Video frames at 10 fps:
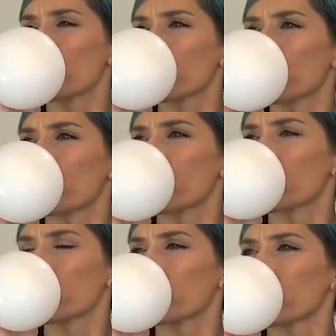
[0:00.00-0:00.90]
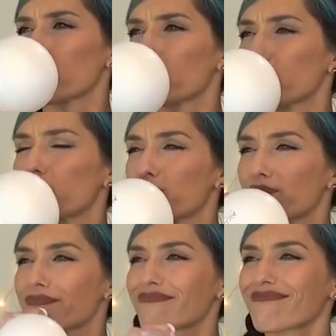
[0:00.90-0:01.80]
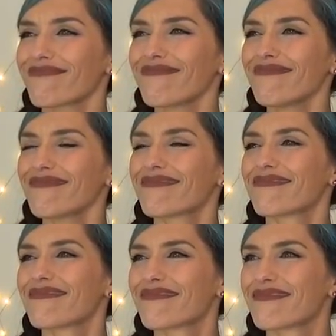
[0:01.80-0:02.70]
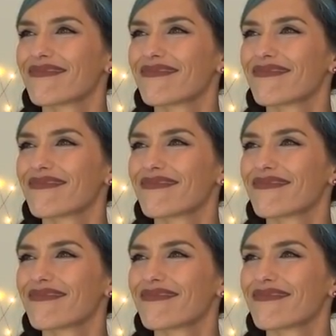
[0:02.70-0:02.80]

[no speech]